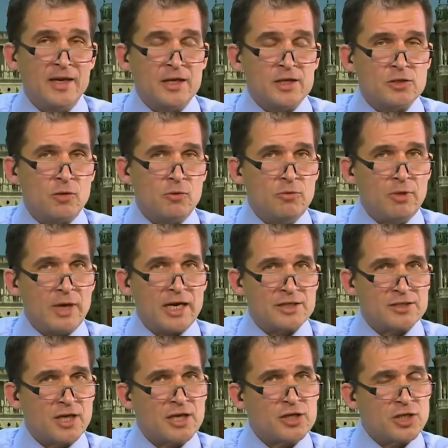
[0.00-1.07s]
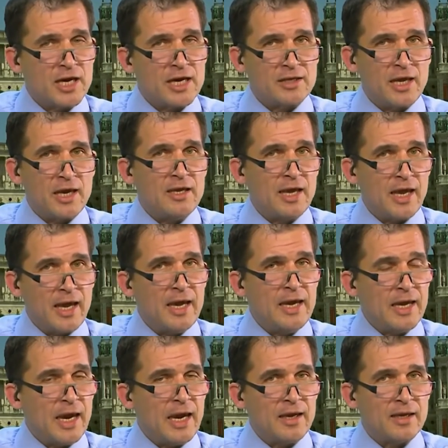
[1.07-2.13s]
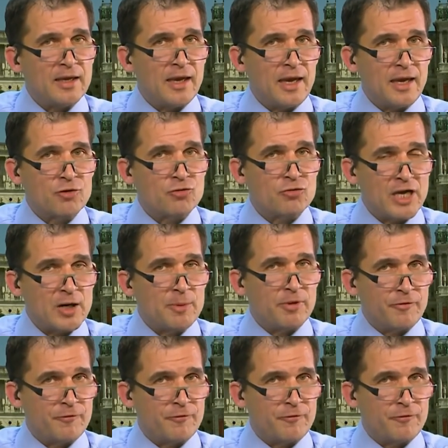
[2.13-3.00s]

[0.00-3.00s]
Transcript: So Assange had a credible